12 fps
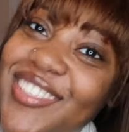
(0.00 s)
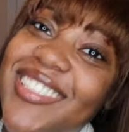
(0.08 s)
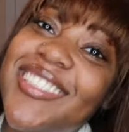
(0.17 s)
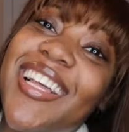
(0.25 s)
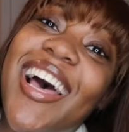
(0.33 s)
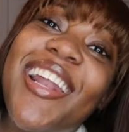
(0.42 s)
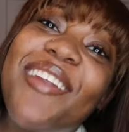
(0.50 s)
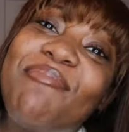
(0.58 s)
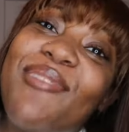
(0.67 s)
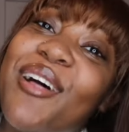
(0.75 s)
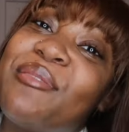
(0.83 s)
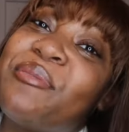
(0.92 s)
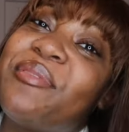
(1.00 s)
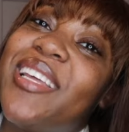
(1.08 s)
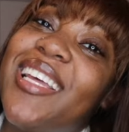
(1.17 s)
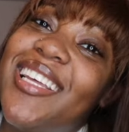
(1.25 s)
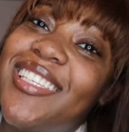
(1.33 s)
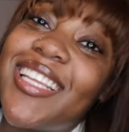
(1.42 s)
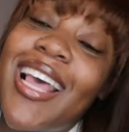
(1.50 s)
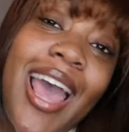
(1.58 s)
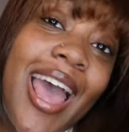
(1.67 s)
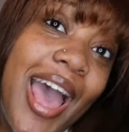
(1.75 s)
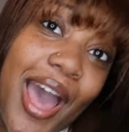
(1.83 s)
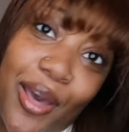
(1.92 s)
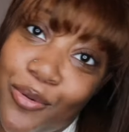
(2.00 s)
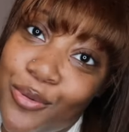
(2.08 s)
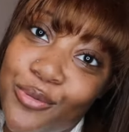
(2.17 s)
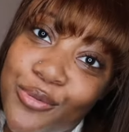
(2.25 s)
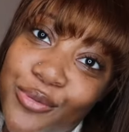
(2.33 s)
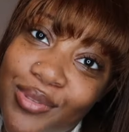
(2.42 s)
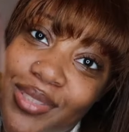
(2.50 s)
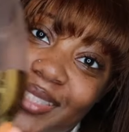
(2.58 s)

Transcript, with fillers: Tux, now the problem is out.